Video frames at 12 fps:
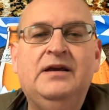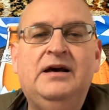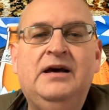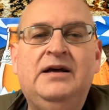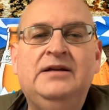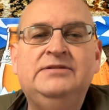
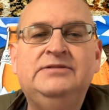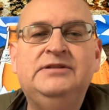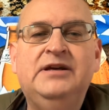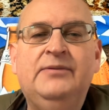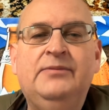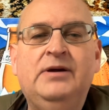and
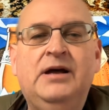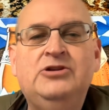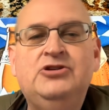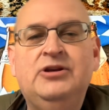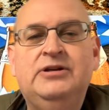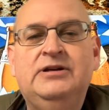a
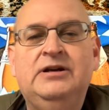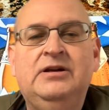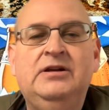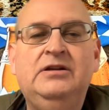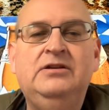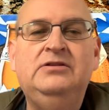
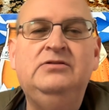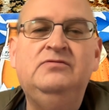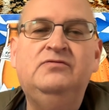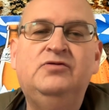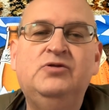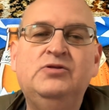gentle
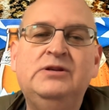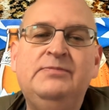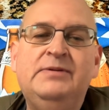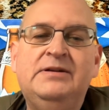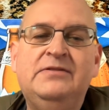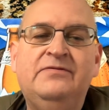fruity
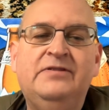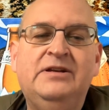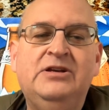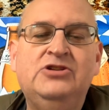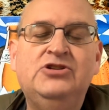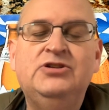bitter
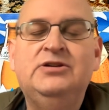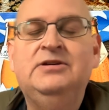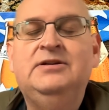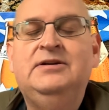finish,